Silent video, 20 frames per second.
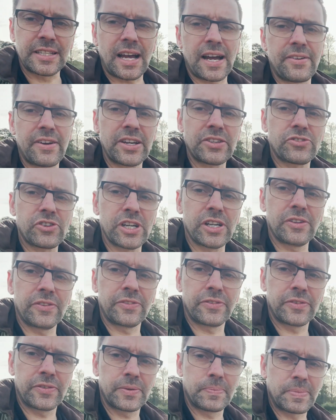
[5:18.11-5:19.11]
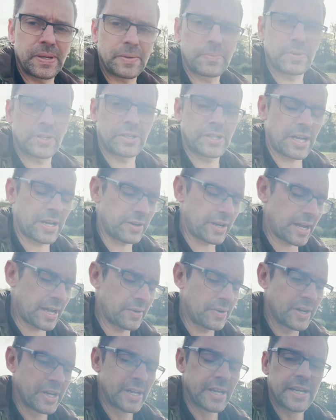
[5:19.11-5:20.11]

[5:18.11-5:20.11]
Direct drill, for people who don't know,